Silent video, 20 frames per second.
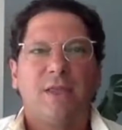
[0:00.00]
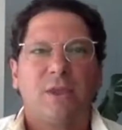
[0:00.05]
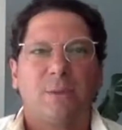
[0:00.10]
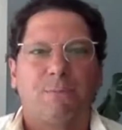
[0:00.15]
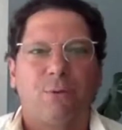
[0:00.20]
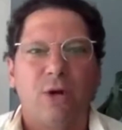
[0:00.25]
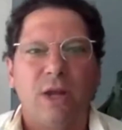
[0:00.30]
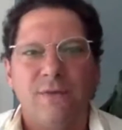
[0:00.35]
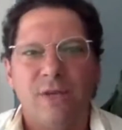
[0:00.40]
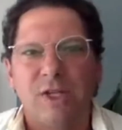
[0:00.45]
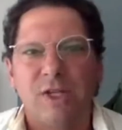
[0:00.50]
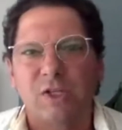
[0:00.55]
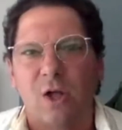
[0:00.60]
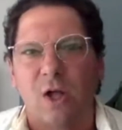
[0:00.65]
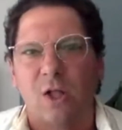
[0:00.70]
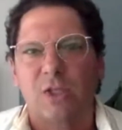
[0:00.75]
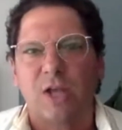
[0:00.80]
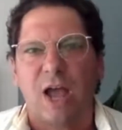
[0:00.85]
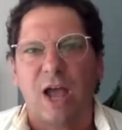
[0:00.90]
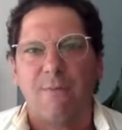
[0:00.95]
previous
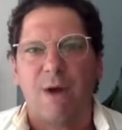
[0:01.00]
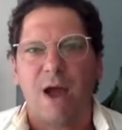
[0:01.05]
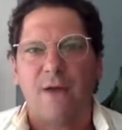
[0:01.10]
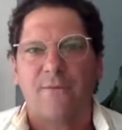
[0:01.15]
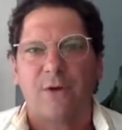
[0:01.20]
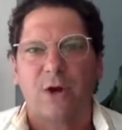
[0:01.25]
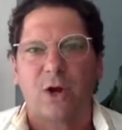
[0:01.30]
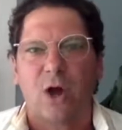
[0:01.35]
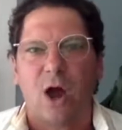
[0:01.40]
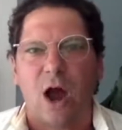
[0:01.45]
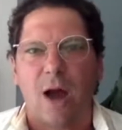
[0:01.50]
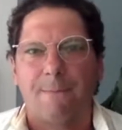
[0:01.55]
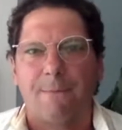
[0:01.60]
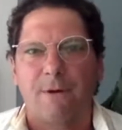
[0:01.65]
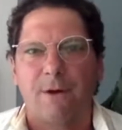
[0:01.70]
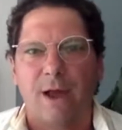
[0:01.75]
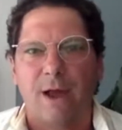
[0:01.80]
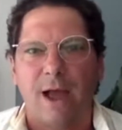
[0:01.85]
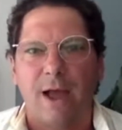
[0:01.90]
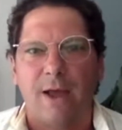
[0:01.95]
all-time high for
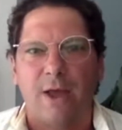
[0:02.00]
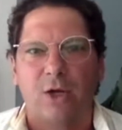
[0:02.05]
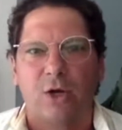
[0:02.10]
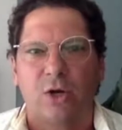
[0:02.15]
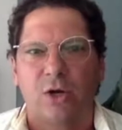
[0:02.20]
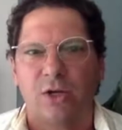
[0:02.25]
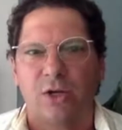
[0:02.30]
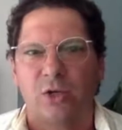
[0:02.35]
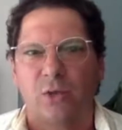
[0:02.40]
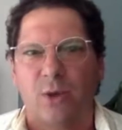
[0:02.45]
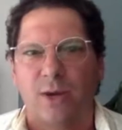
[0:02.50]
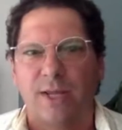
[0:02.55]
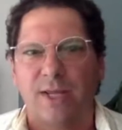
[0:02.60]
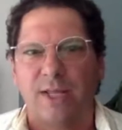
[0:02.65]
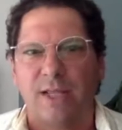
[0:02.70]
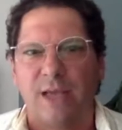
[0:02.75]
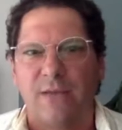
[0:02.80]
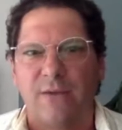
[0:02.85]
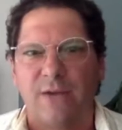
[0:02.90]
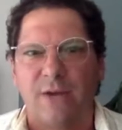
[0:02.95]
copper occurred in
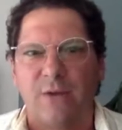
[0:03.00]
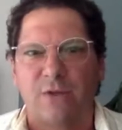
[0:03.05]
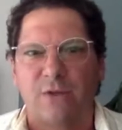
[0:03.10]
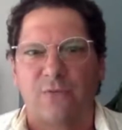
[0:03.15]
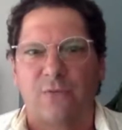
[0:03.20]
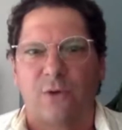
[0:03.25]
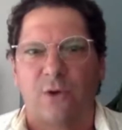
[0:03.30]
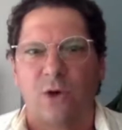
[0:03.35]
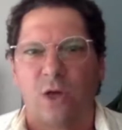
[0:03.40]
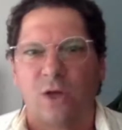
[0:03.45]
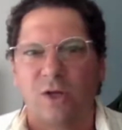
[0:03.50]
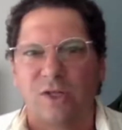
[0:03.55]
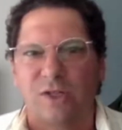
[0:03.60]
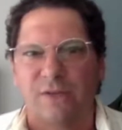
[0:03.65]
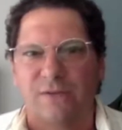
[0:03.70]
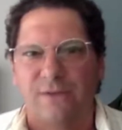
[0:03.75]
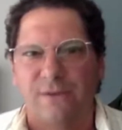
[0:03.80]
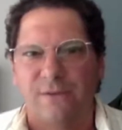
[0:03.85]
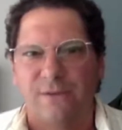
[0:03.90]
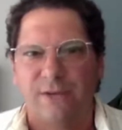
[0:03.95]
2011. It was
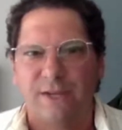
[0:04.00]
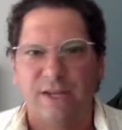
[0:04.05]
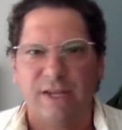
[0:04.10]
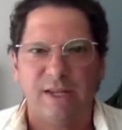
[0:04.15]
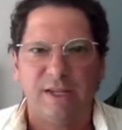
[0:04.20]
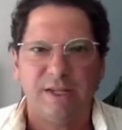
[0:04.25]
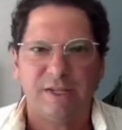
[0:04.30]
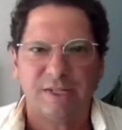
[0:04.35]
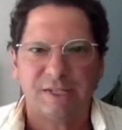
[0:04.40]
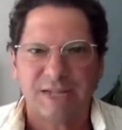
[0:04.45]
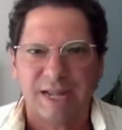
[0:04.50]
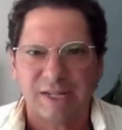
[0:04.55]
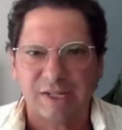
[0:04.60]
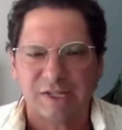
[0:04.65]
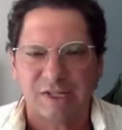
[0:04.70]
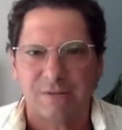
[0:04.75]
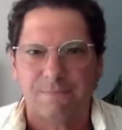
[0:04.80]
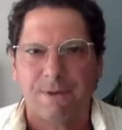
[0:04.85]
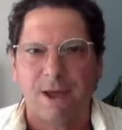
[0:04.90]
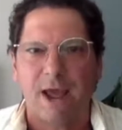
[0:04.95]

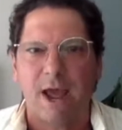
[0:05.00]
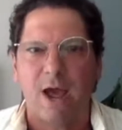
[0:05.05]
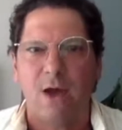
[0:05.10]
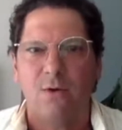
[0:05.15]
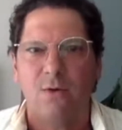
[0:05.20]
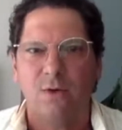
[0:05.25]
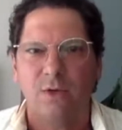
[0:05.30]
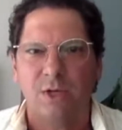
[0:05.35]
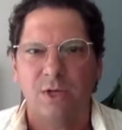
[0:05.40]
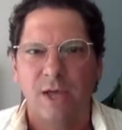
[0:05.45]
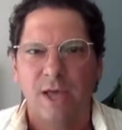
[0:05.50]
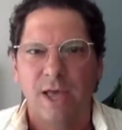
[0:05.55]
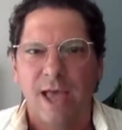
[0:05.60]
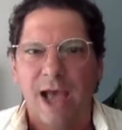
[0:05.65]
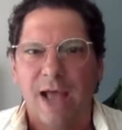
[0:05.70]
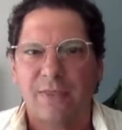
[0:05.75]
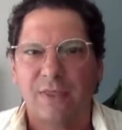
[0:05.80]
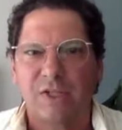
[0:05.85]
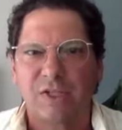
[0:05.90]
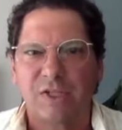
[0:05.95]
$4.50 a pound.
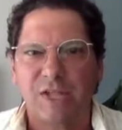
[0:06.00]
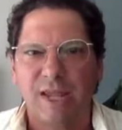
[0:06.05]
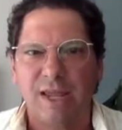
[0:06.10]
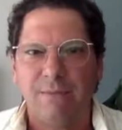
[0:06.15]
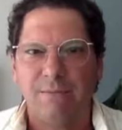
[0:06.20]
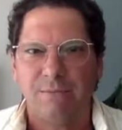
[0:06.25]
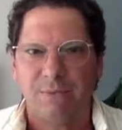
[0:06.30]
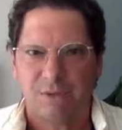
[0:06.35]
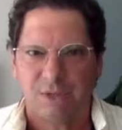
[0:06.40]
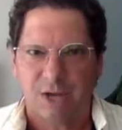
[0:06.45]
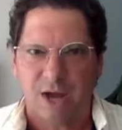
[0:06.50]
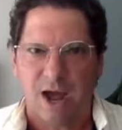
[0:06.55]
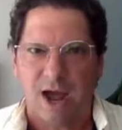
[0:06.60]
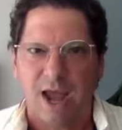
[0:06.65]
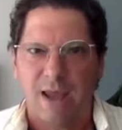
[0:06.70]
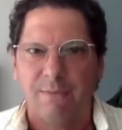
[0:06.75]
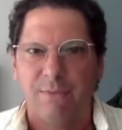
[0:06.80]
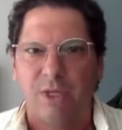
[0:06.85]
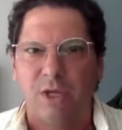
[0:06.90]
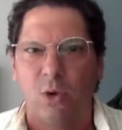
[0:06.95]
At the same
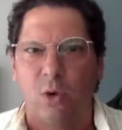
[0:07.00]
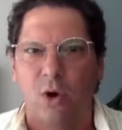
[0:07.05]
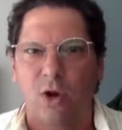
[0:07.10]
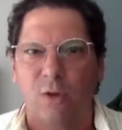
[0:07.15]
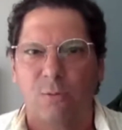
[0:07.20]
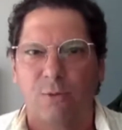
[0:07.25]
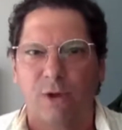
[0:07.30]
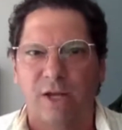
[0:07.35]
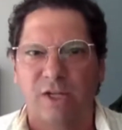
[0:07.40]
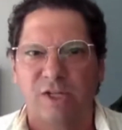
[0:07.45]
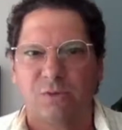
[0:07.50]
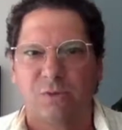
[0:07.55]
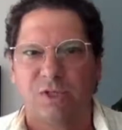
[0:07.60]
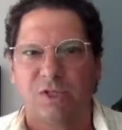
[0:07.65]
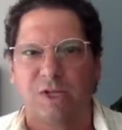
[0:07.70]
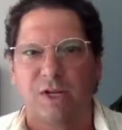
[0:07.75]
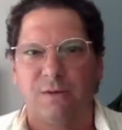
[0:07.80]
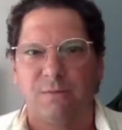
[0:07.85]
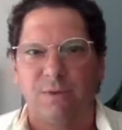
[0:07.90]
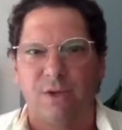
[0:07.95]
time, the oil price was
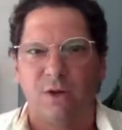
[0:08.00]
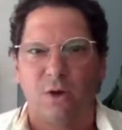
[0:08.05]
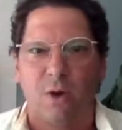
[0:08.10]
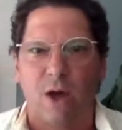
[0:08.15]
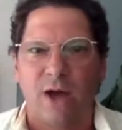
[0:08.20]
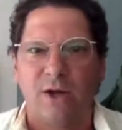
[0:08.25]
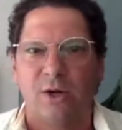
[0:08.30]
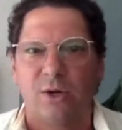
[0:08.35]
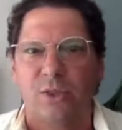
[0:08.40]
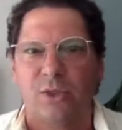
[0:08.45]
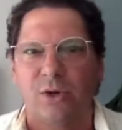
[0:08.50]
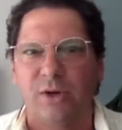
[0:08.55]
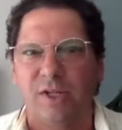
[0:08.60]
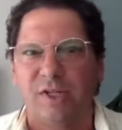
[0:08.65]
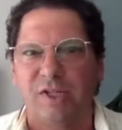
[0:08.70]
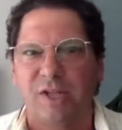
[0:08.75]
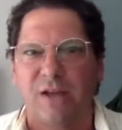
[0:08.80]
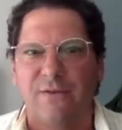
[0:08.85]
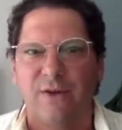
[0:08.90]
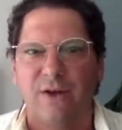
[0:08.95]
$137,
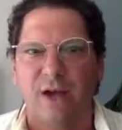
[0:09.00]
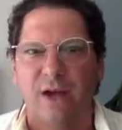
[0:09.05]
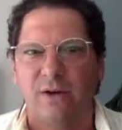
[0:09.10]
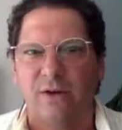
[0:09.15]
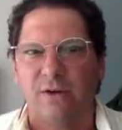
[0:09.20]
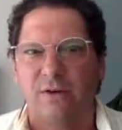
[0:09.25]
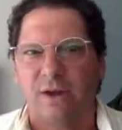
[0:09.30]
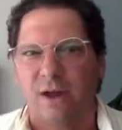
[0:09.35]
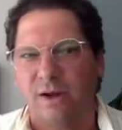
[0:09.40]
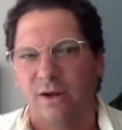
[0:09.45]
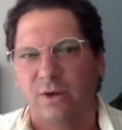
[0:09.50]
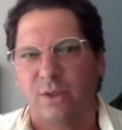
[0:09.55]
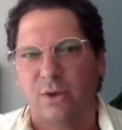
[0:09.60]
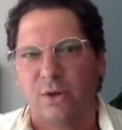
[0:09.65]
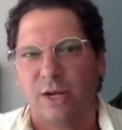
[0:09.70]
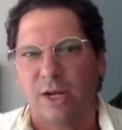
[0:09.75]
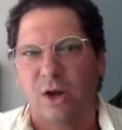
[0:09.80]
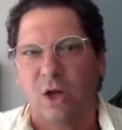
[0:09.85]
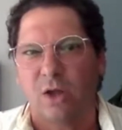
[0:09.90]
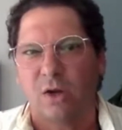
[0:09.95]

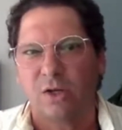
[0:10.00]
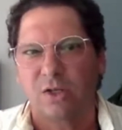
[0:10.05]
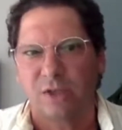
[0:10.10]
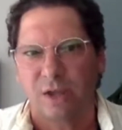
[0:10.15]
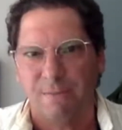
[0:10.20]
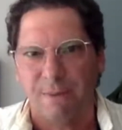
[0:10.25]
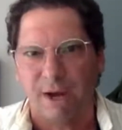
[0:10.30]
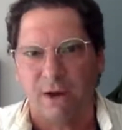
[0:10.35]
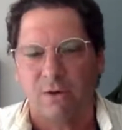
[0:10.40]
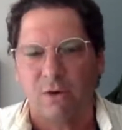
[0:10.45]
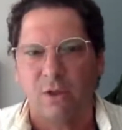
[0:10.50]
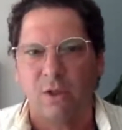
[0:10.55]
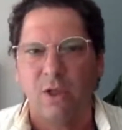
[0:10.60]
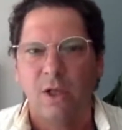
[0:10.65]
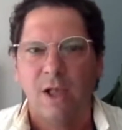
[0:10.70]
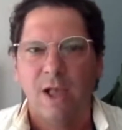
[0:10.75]
$130 a barrel.